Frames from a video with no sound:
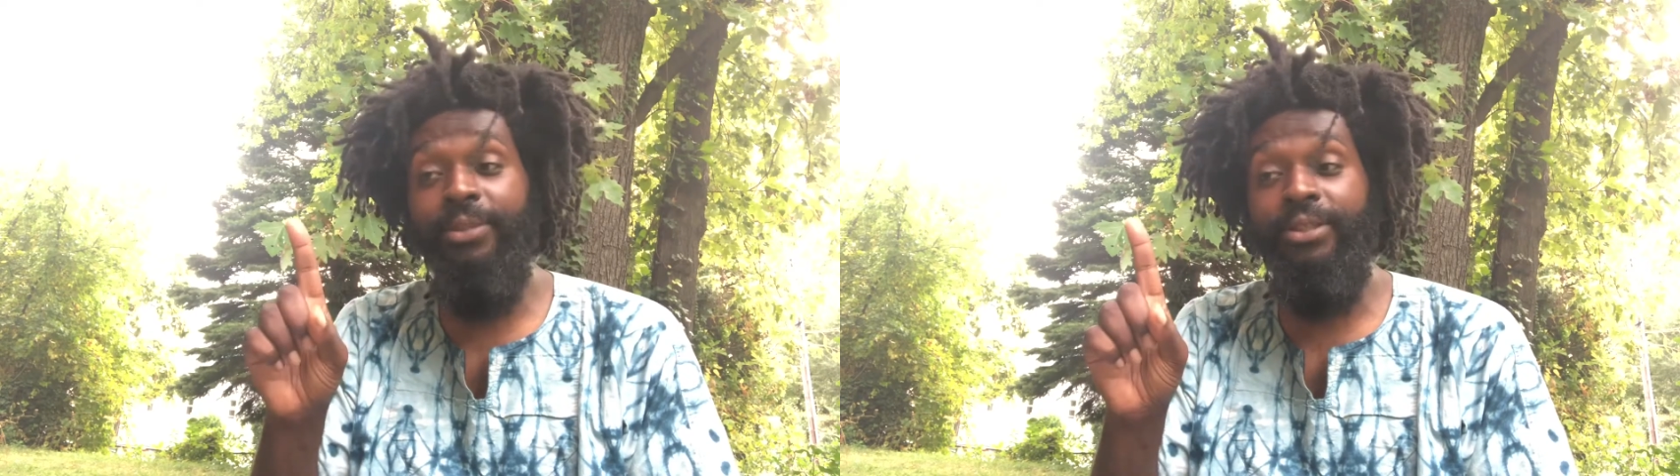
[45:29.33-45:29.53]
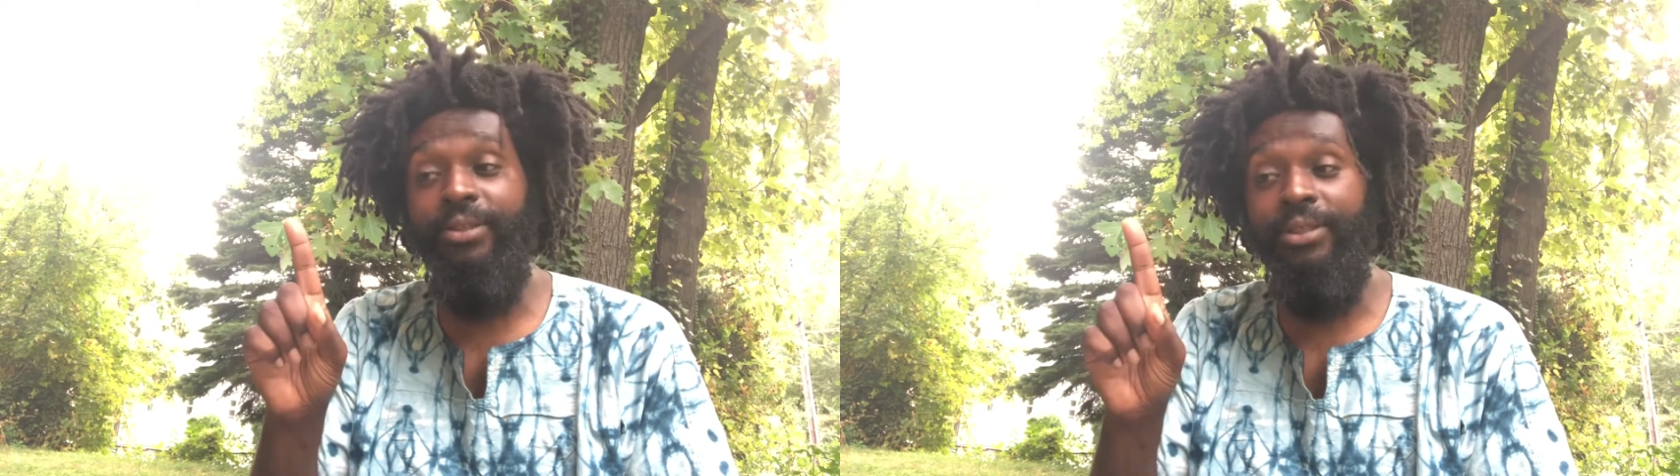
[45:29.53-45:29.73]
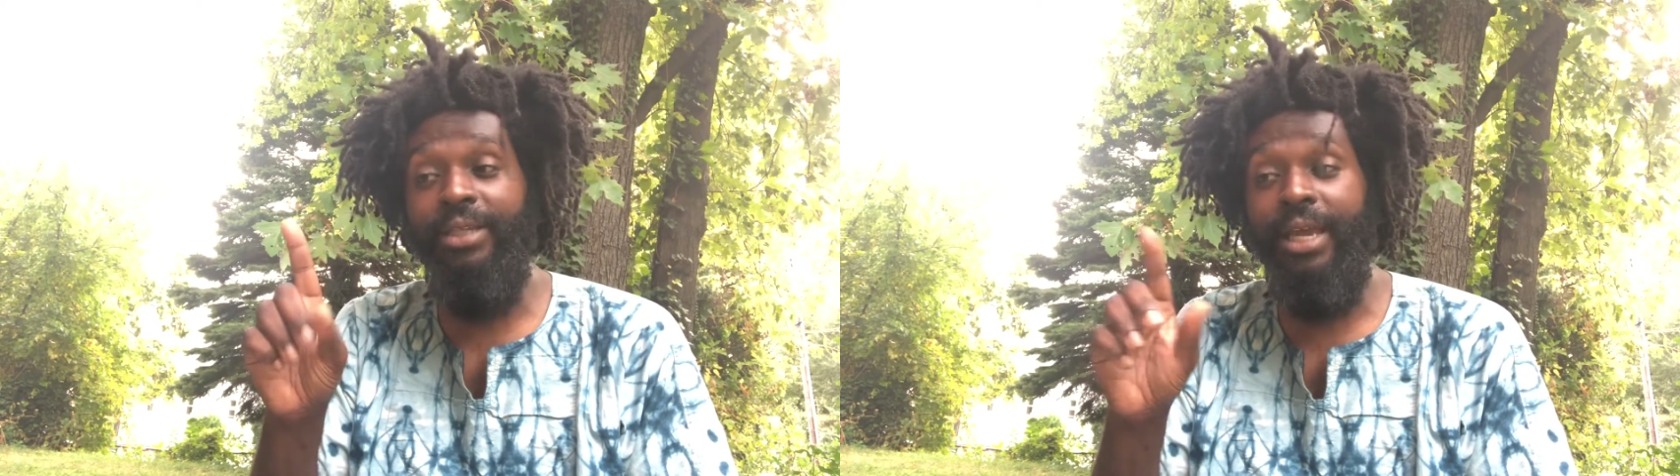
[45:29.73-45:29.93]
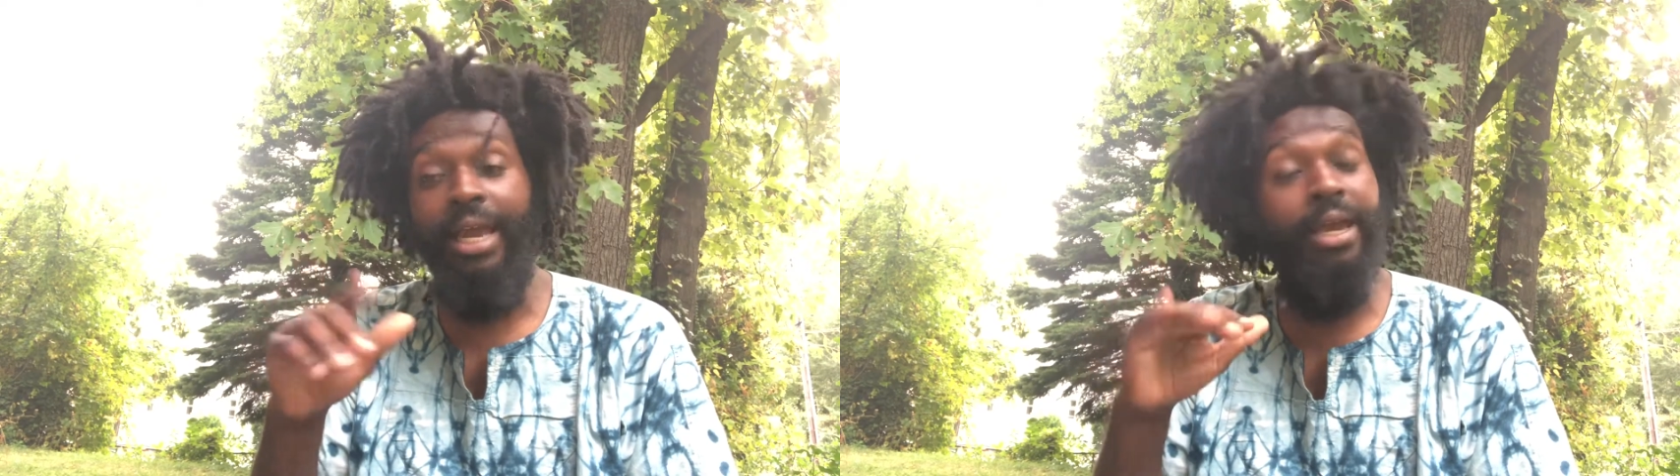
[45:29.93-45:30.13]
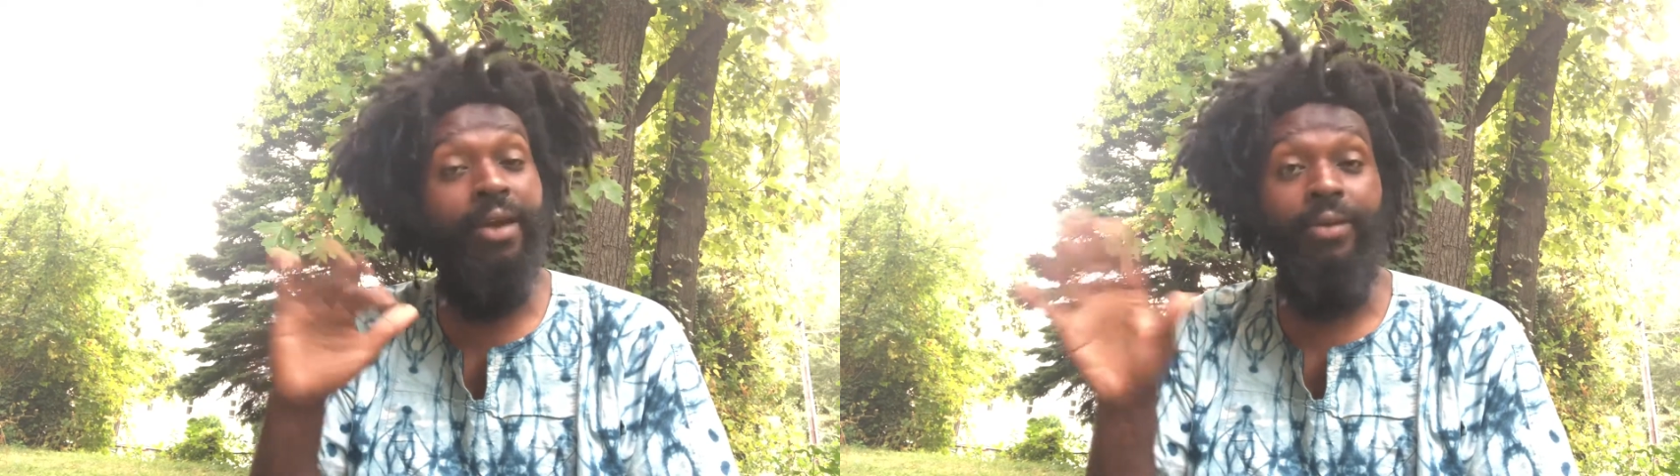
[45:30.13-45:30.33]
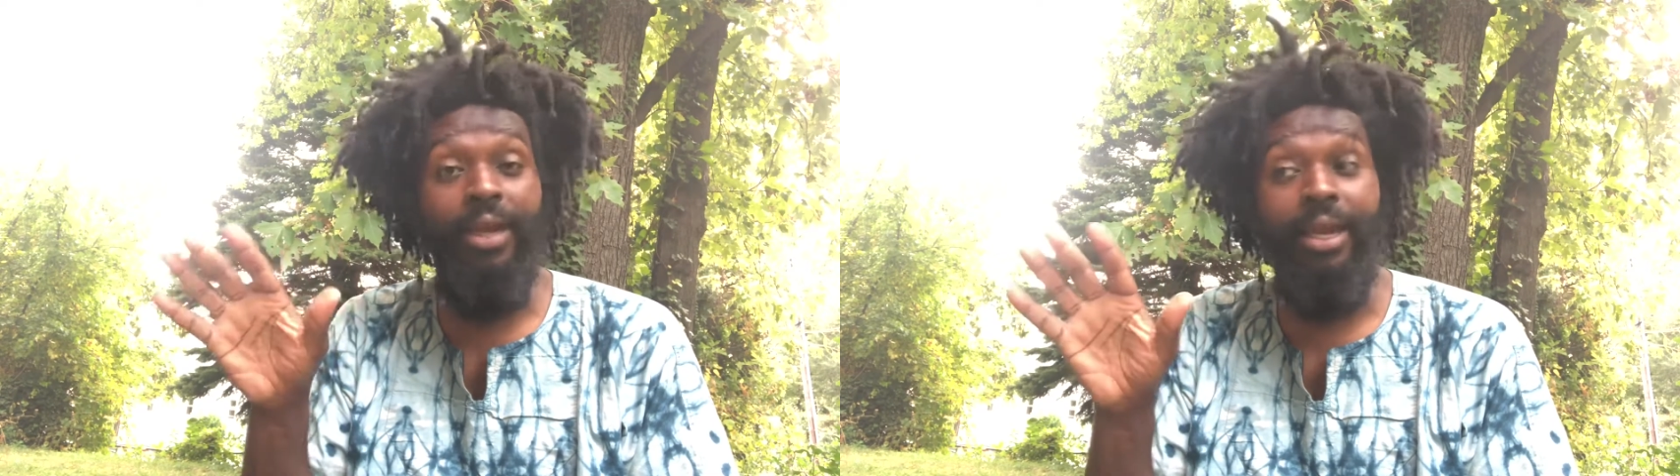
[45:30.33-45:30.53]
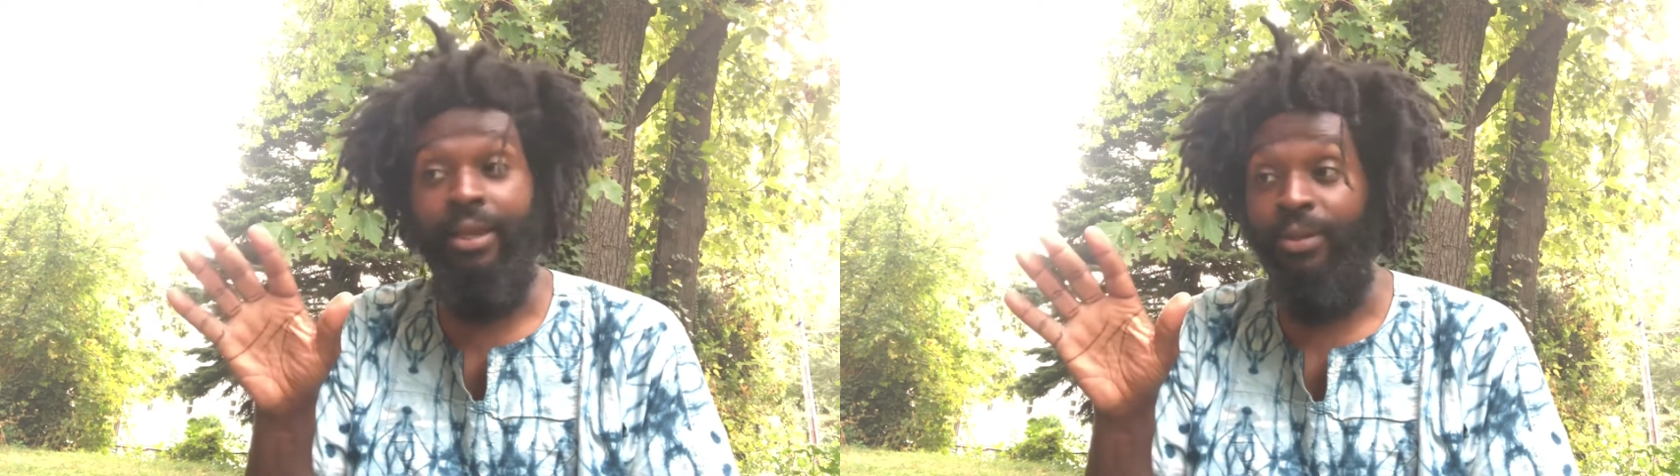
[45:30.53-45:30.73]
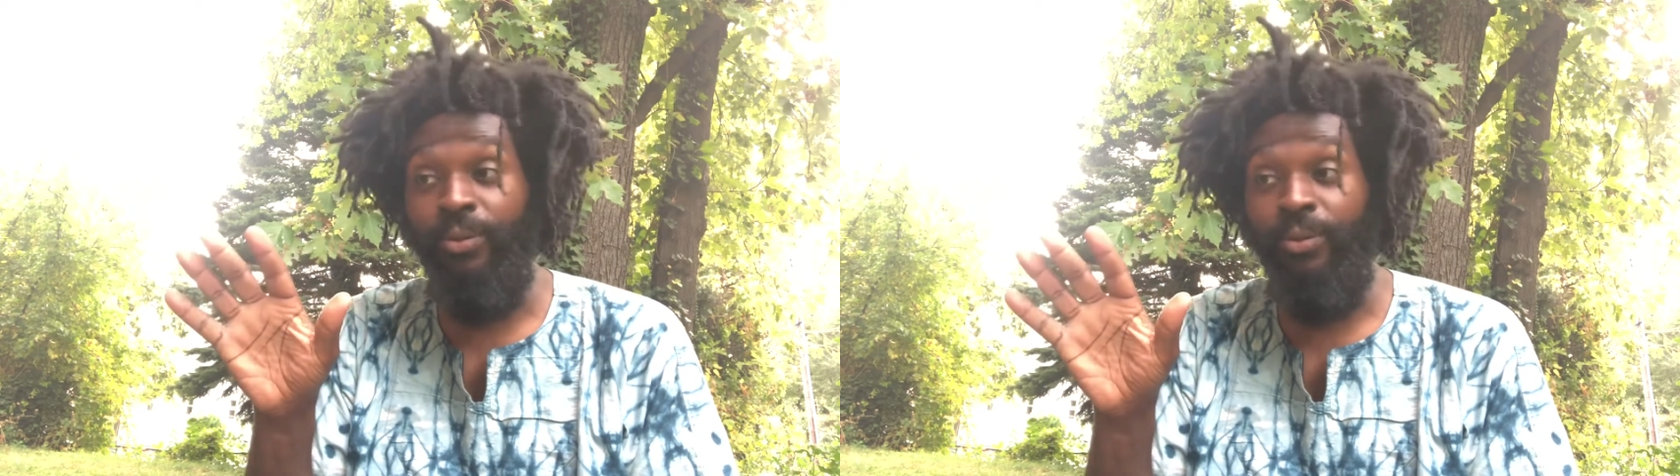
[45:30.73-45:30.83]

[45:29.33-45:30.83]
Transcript: just going to say, hey,